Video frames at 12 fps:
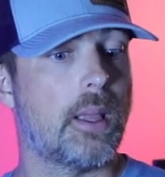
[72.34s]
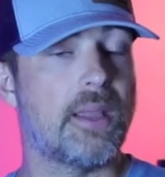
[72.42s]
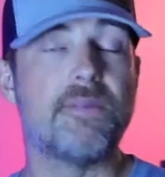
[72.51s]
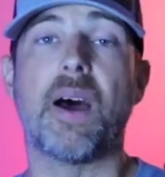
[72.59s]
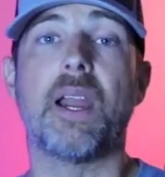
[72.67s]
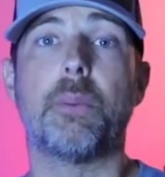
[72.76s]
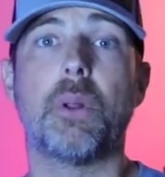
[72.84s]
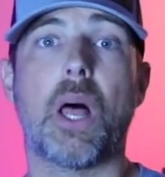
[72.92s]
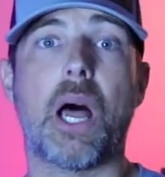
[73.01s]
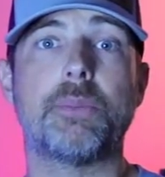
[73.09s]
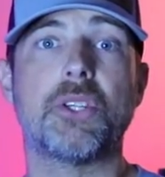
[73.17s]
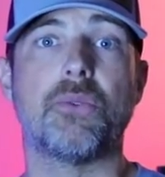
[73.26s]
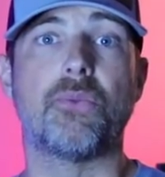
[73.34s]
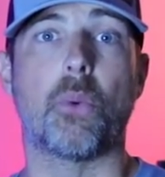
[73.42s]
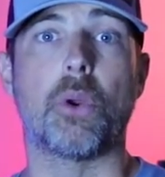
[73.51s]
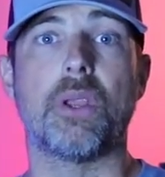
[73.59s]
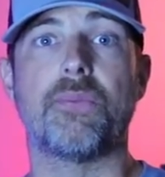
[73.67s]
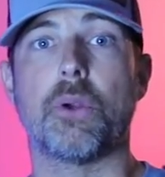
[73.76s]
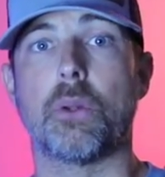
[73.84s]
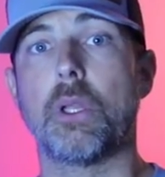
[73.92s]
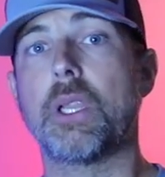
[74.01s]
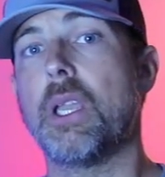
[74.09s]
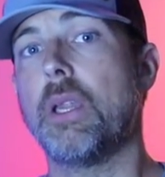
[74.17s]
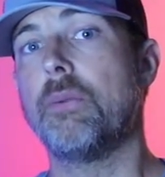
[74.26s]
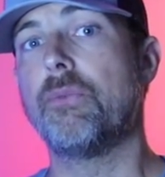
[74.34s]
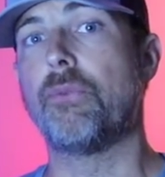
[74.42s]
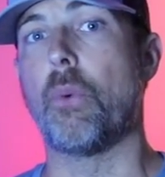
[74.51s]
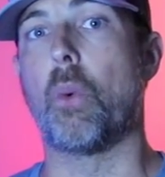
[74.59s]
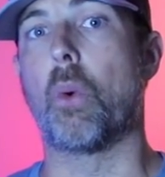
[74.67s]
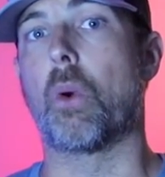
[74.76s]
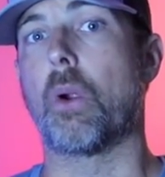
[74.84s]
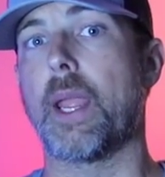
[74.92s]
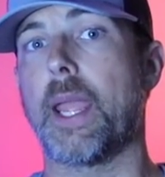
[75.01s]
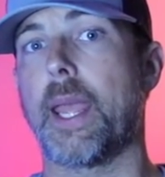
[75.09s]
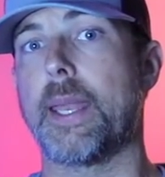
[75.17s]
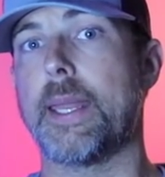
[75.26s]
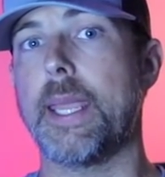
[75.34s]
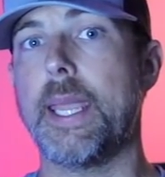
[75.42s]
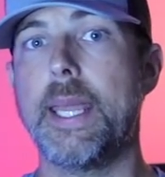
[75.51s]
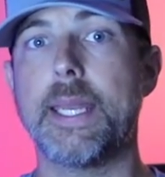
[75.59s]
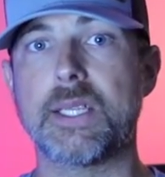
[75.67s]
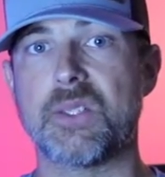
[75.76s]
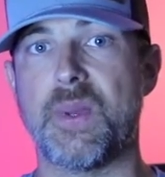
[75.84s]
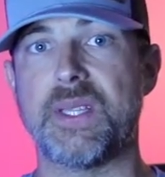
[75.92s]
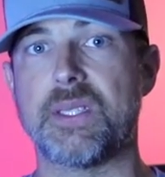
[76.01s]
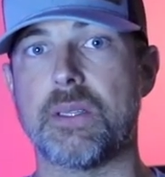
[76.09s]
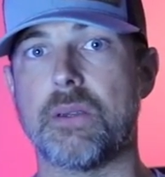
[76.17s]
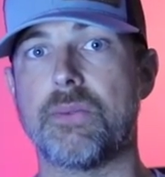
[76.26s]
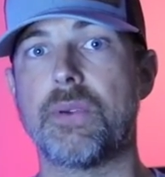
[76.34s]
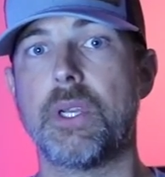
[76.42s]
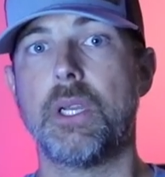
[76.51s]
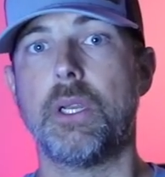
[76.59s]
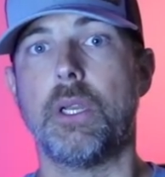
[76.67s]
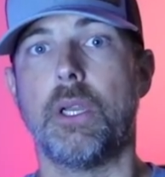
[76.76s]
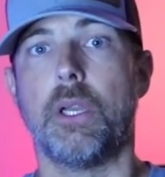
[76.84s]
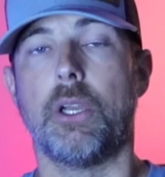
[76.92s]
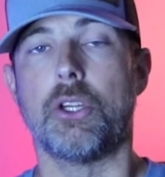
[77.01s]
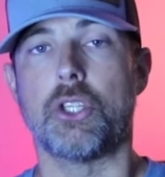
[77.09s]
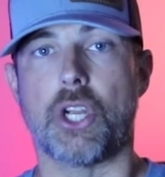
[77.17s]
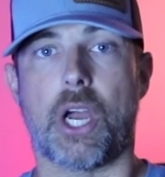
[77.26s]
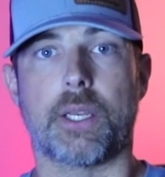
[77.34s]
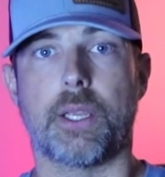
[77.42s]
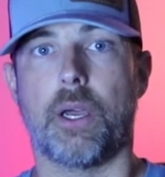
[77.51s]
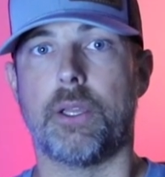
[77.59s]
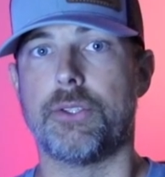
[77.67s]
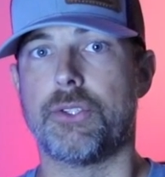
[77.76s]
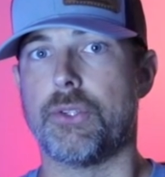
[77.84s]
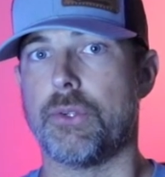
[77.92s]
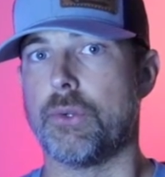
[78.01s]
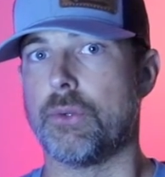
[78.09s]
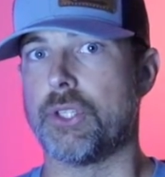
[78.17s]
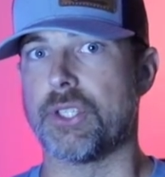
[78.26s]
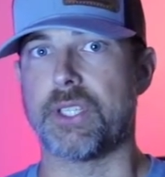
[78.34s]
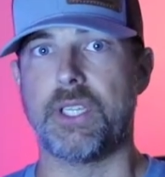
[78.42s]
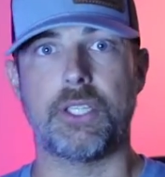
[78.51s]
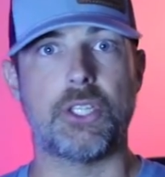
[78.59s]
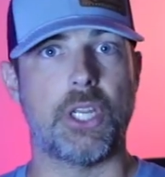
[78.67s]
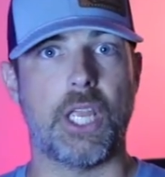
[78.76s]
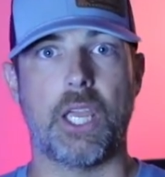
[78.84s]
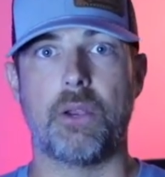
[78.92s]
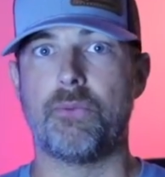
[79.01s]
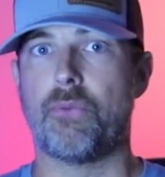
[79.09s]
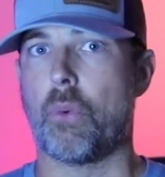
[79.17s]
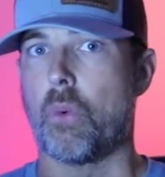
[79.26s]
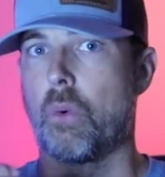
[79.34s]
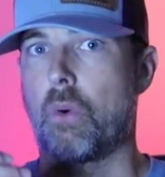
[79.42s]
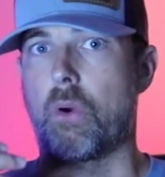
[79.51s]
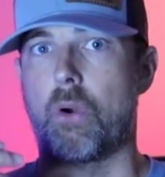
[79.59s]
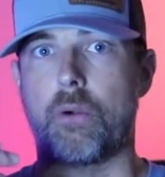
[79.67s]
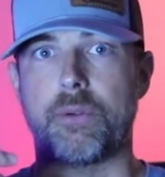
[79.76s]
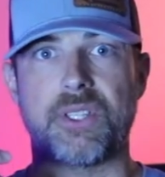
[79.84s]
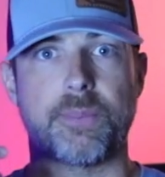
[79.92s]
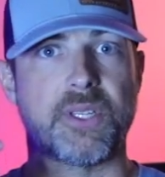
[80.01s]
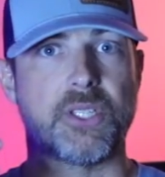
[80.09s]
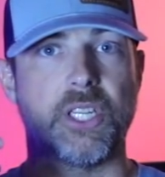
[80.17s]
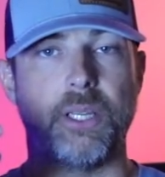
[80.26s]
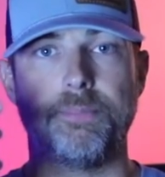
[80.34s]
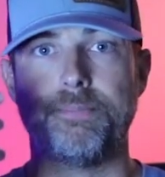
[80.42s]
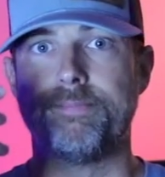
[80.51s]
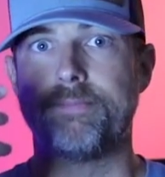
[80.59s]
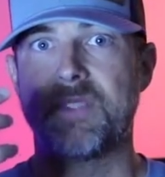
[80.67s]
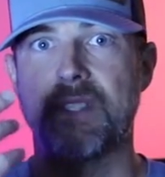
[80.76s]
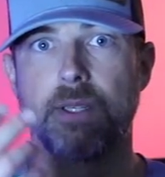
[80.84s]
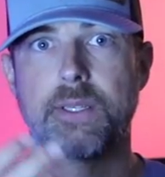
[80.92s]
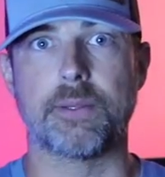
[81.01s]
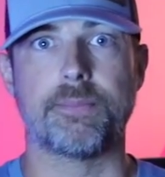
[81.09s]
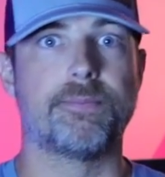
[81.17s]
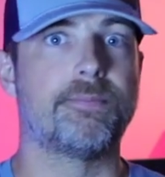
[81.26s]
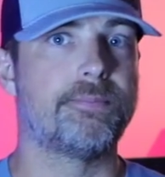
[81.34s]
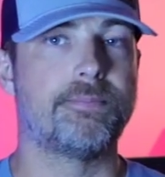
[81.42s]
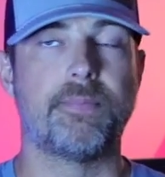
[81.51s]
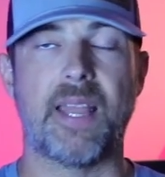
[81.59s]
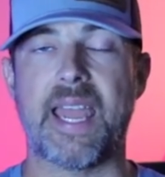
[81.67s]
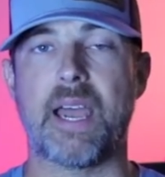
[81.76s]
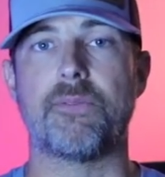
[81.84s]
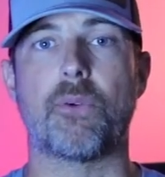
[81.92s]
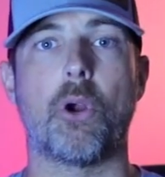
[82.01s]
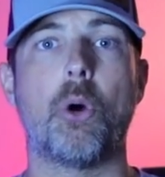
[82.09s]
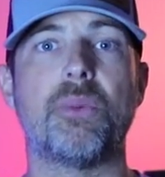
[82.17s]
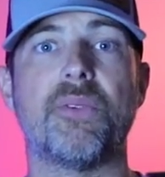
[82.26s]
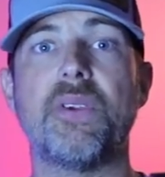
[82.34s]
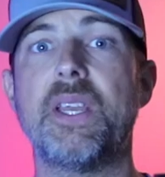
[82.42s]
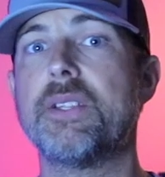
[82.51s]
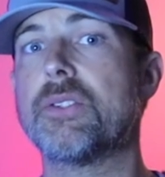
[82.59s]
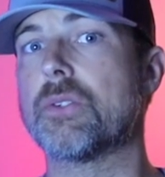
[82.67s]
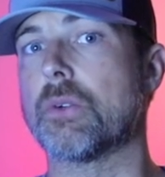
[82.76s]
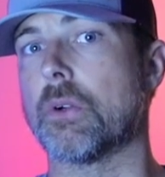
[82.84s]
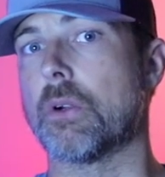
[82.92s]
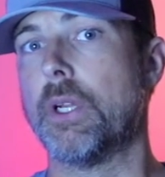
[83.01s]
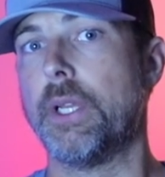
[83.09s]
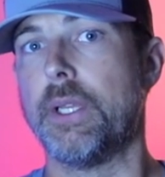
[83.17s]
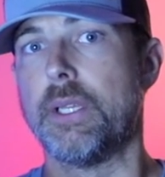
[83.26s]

a viable option for you if you're looking for an inexpensive shotgun to just get you in for something cheap to have for home defense, or